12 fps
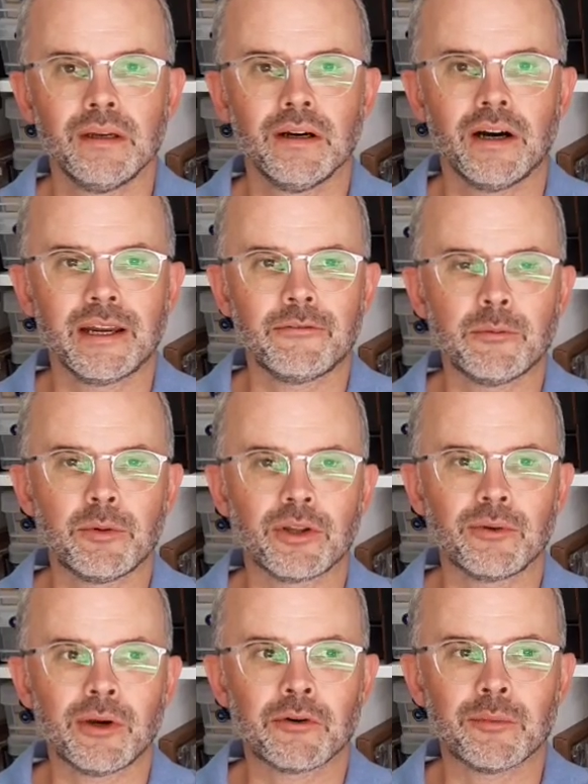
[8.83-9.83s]
Hi everybody,
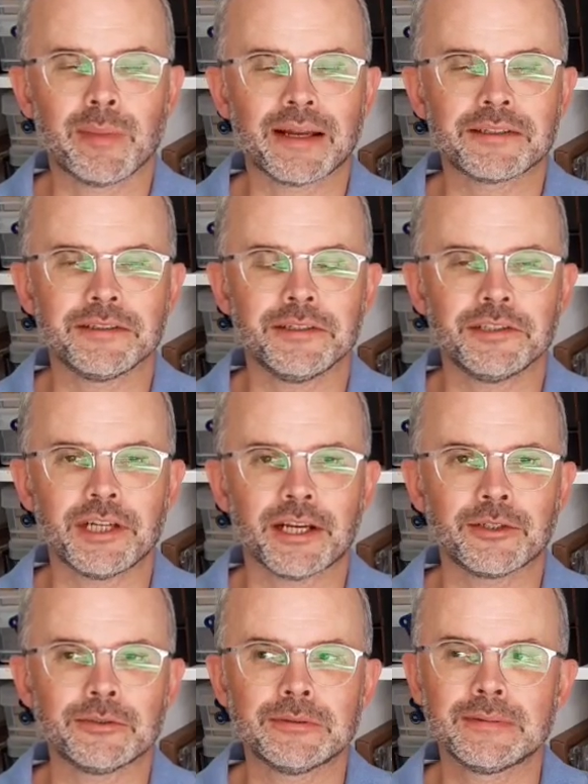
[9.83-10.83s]
welcome back to the
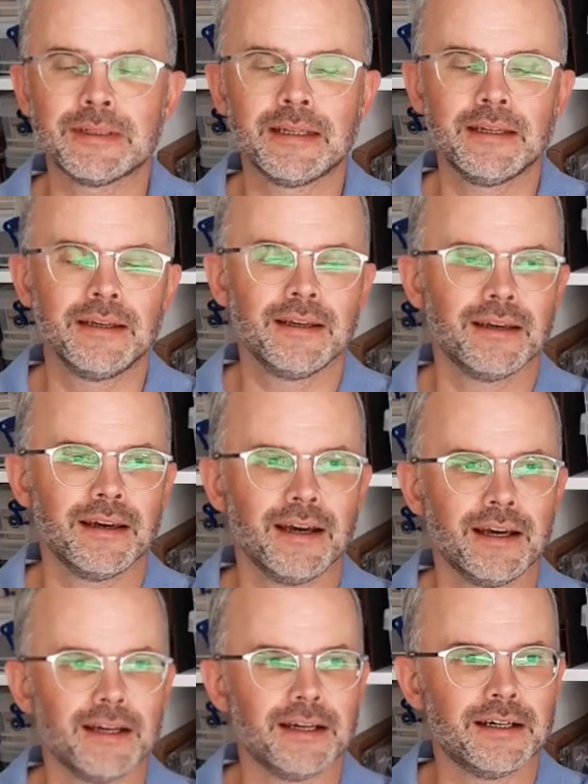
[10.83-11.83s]
channel.
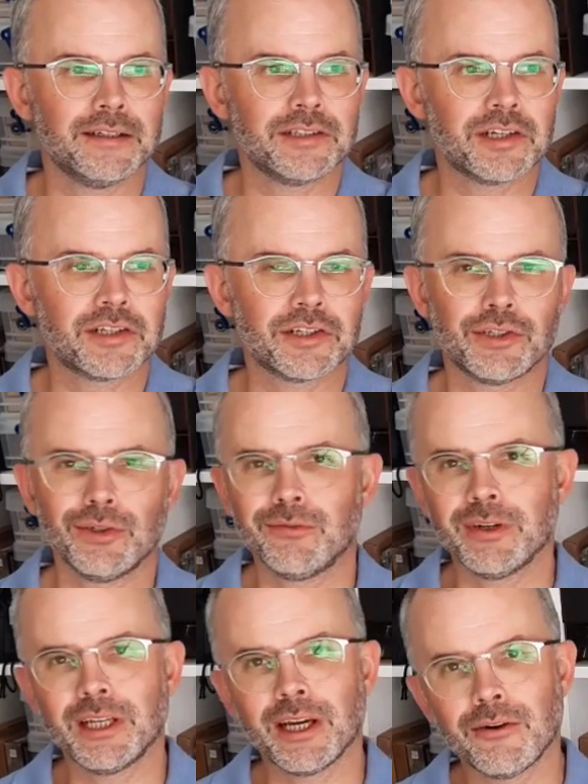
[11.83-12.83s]
Just a short
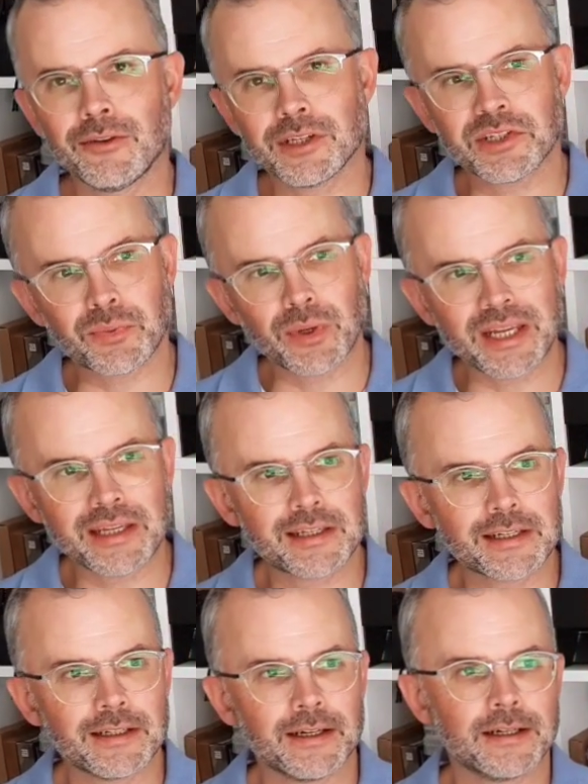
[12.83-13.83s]
video this
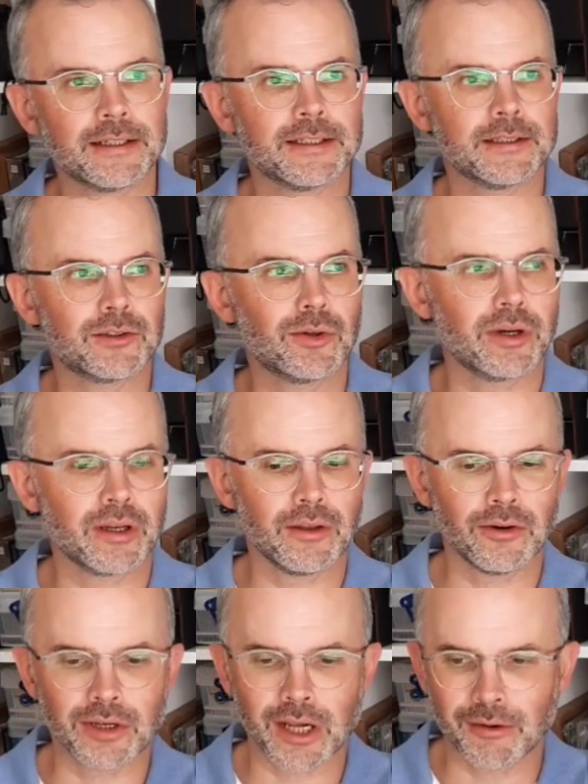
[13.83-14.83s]
week, quite a
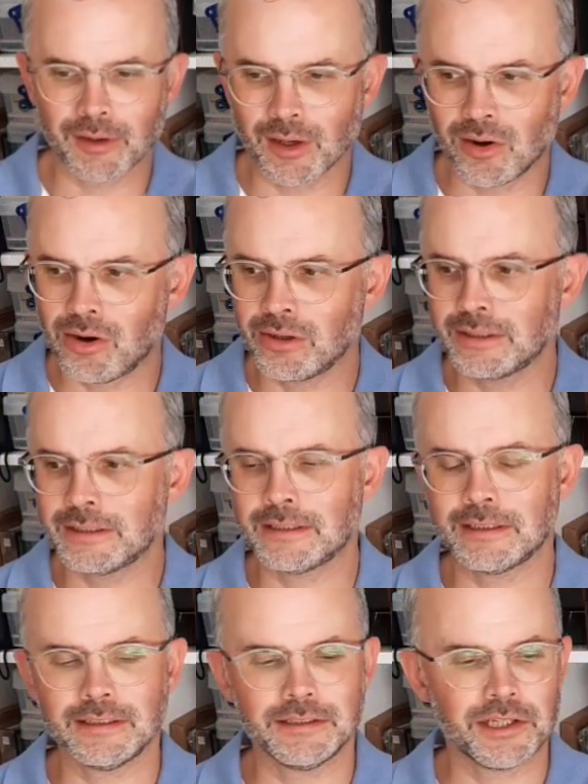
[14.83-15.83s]
lot going on.
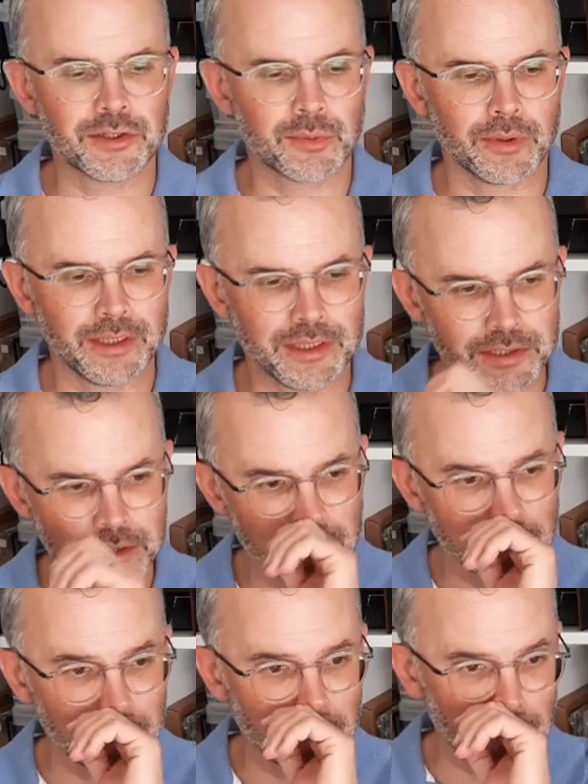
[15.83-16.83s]
I just wanted
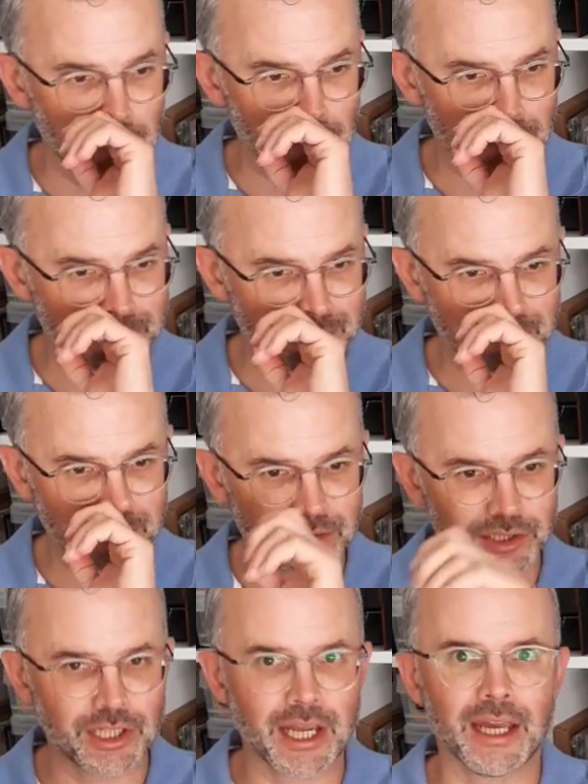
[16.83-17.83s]
to
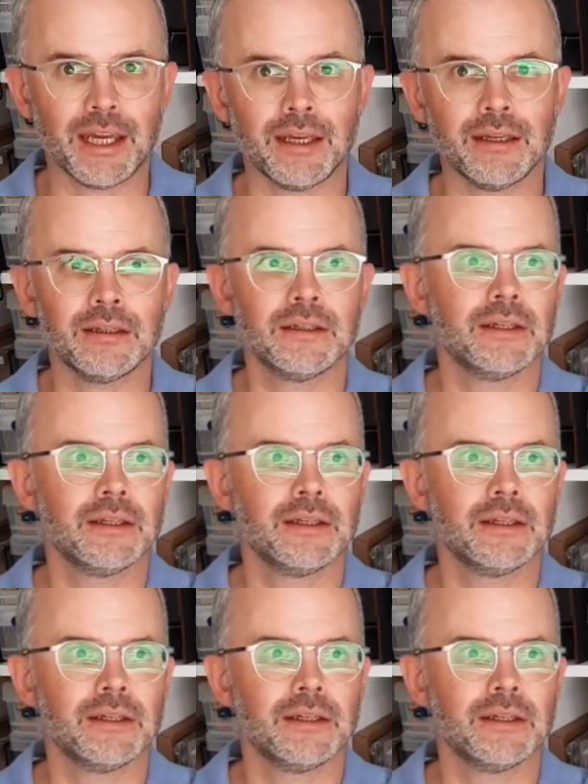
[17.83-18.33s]
share